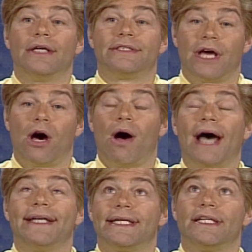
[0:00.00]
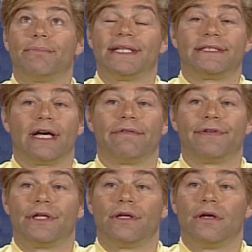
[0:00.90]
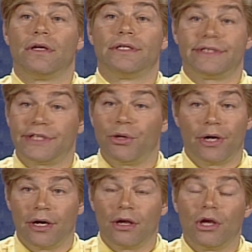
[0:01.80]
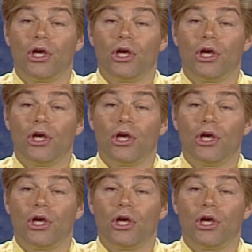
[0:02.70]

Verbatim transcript: So I said to myself, Stuart,